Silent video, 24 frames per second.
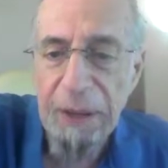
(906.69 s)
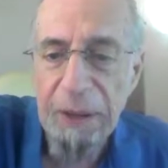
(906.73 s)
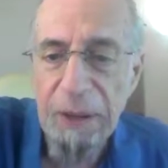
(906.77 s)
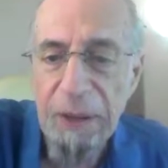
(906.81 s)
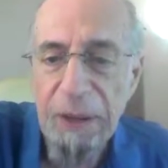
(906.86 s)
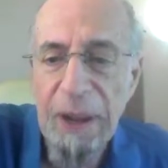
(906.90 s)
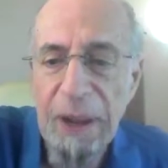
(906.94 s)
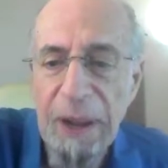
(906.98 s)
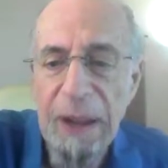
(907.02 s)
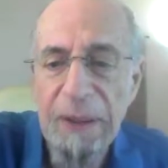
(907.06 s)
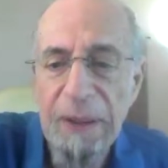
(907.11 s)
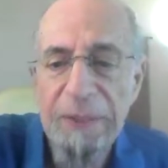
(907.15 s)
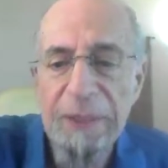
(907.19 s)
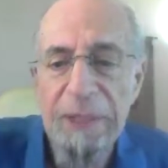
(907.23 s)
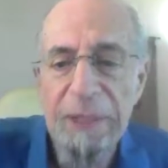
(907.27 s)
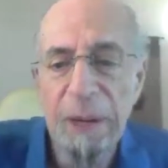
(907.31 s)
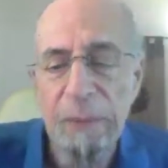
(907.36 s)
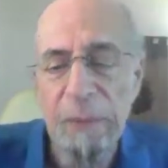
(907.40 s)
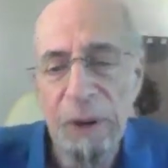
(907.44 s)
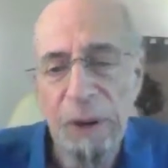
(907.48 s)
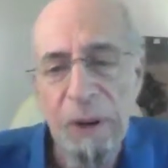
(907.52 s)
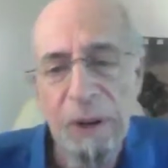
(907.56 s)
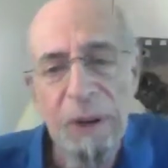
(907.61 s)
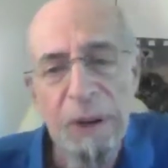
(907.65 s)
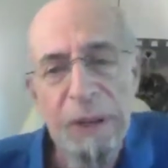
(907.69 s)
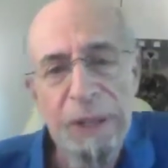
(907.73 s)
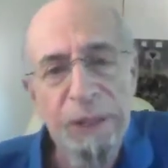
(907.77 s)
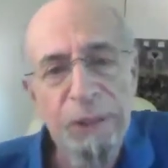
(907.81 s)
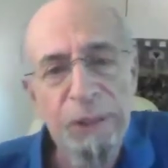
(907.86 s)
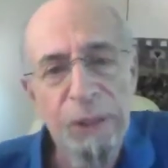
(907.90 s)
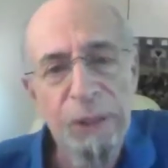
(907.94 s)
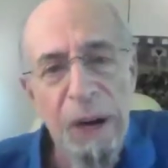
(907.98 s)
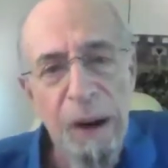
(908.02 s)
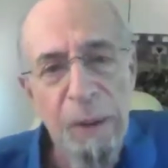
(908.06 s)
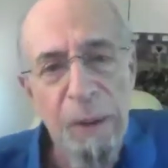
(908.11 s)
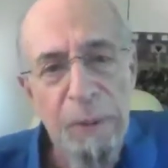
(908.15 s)
You have some early
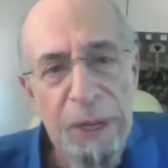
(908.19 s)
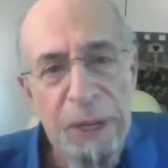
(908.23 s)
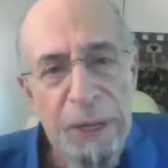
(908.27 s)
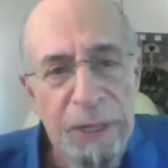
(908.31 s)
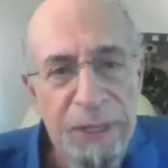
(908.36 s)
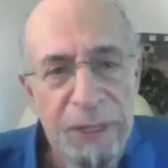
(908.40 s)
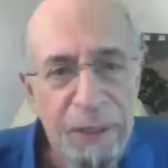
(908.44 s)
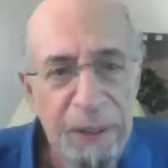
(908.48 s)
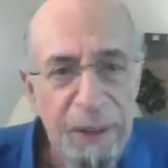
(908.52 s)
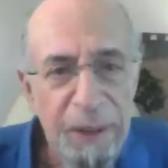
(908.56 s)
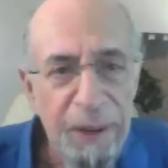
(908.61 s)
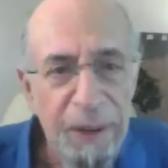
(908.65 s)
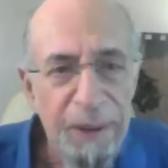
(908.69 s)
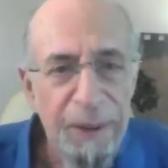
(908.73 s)
traumas